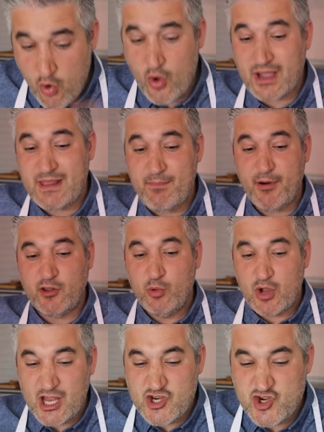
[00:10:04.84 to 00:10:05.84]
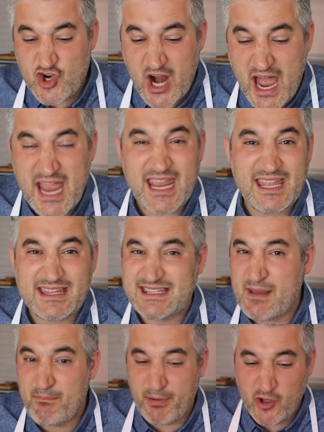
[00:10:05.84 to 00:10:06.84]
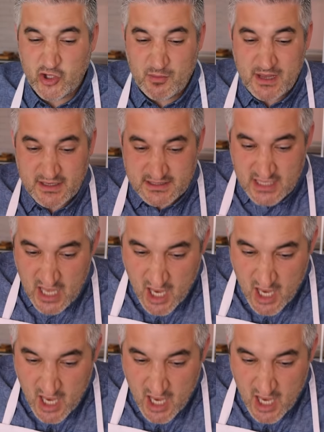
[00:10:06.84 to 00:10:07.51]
Look at the bottom. Look how dry the bottom is.